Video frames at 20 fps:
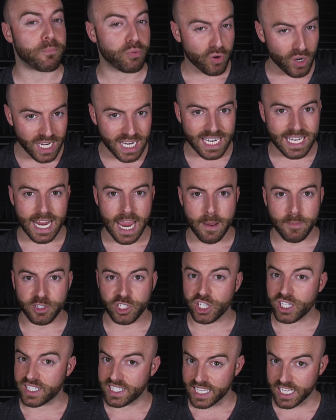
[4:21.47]
pretty
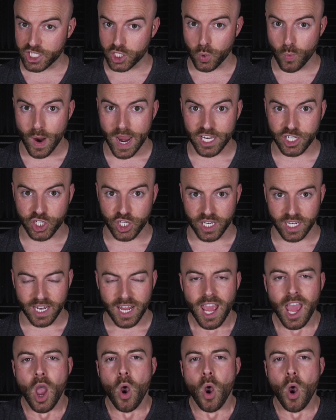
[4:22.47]
damaging situation